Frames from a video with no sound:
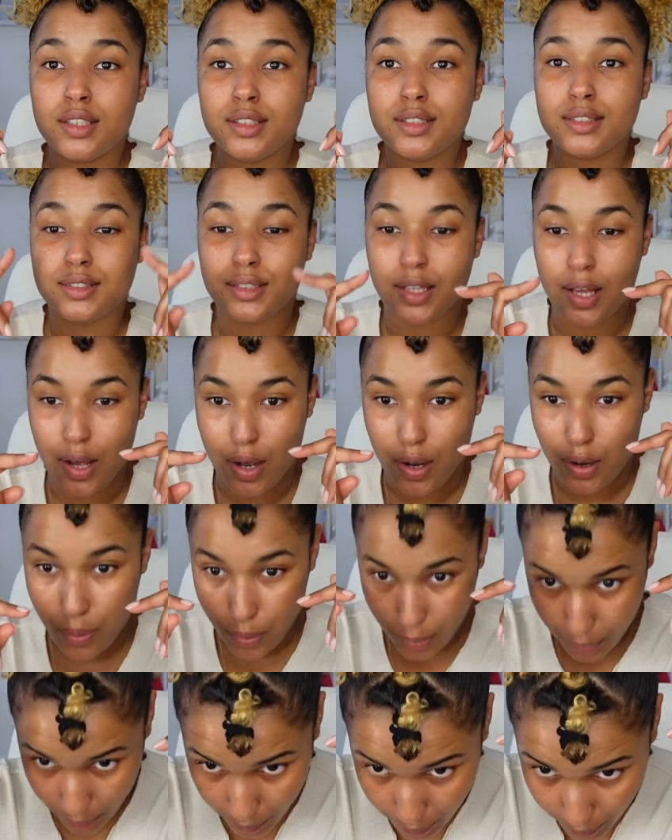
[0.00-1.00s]
so
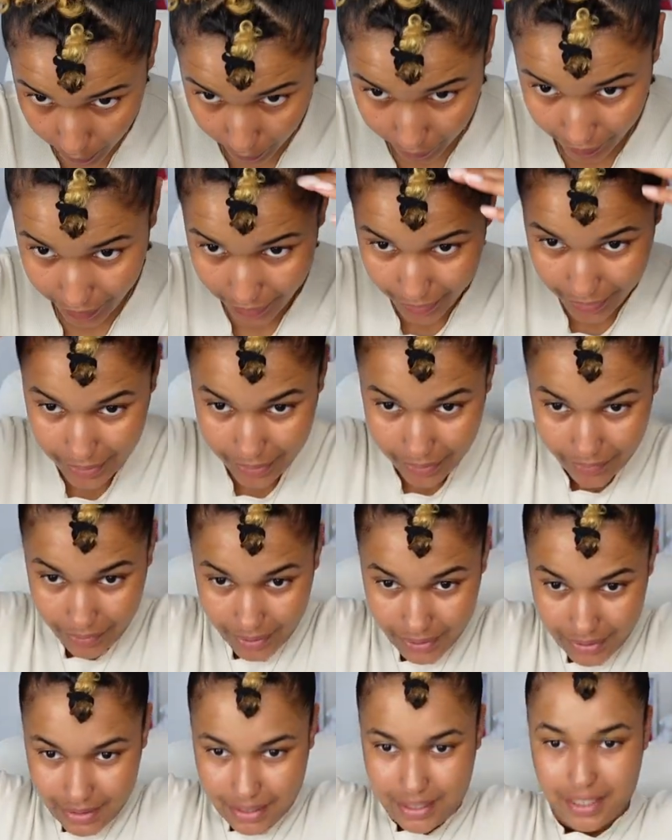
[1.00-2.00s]
what we're gonna do with
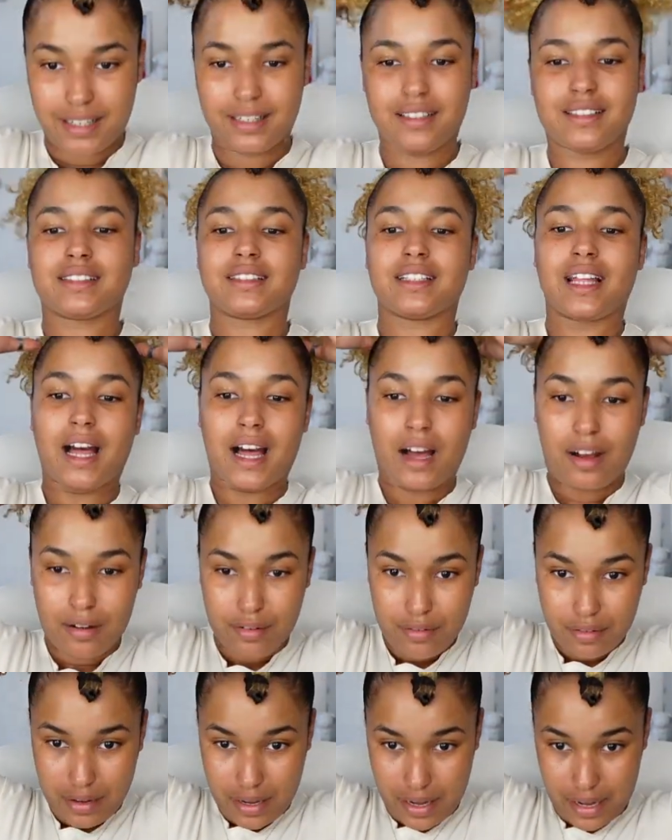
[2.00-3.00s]
these curls
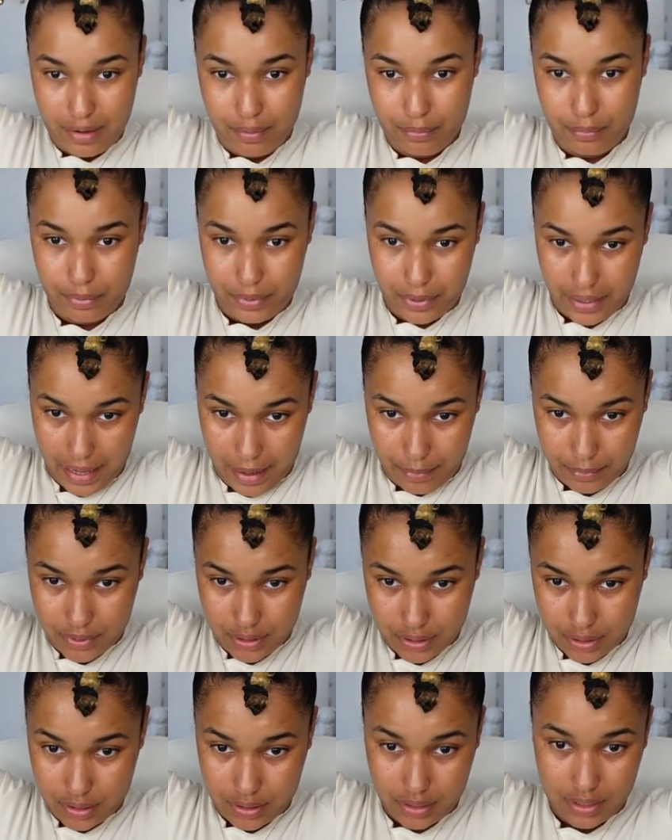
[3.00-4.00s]
now we I'm
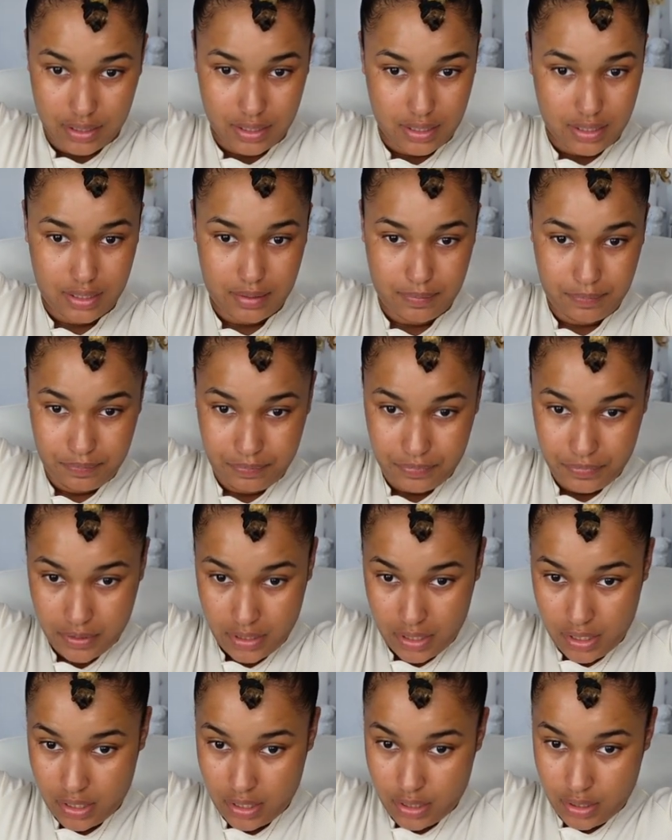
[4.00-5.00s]
just gonna
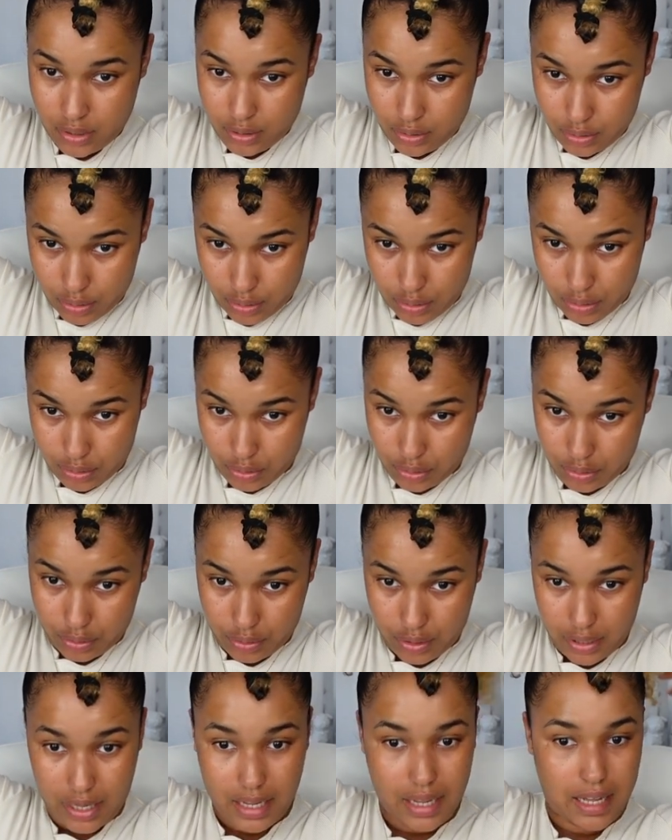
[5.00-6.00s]

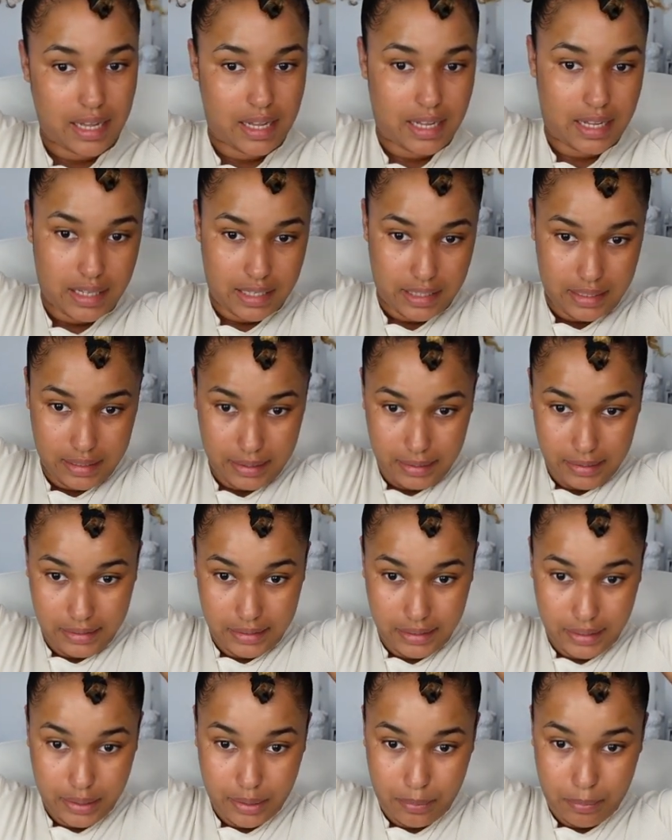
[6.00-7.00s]
do a
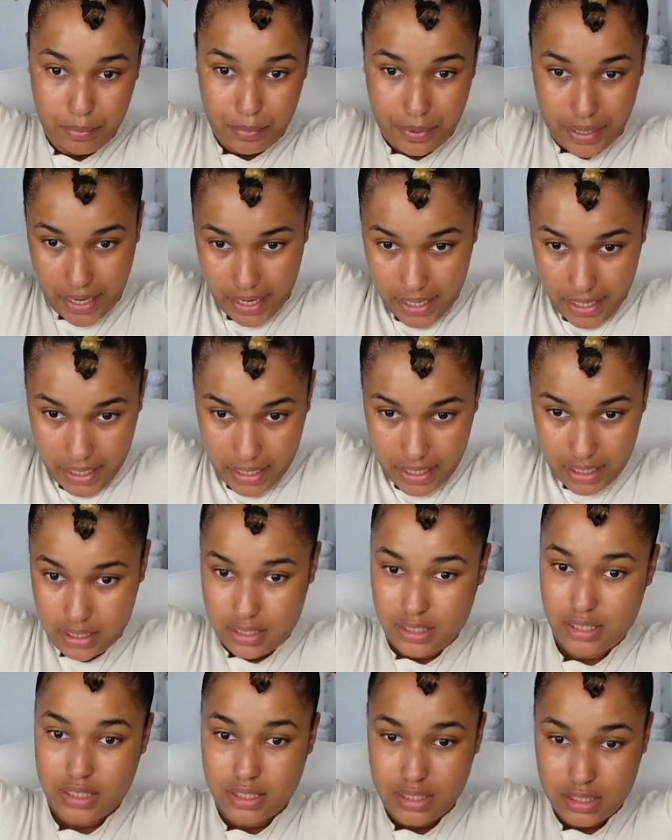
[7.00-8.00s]
little braid